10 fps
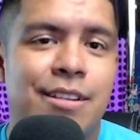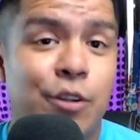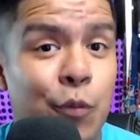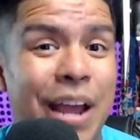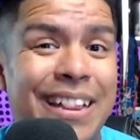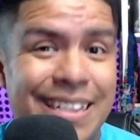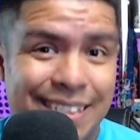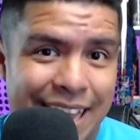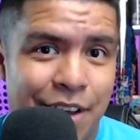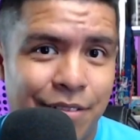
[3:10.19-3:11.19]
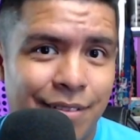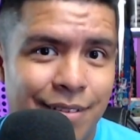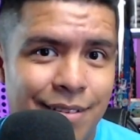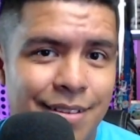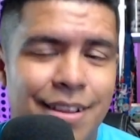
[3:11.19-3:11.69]
So write this down,
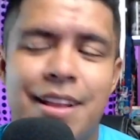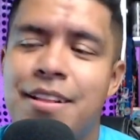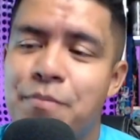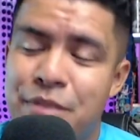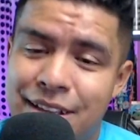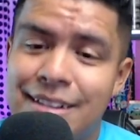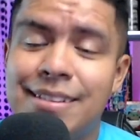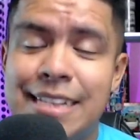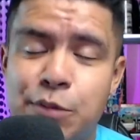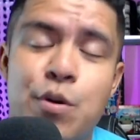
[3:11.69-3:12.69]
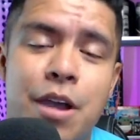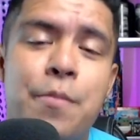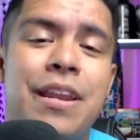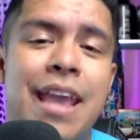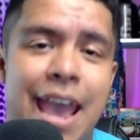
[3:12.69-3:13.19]
because this will
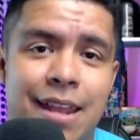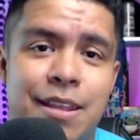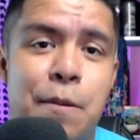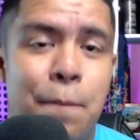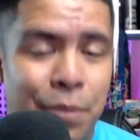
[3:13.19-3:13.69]
come in handy.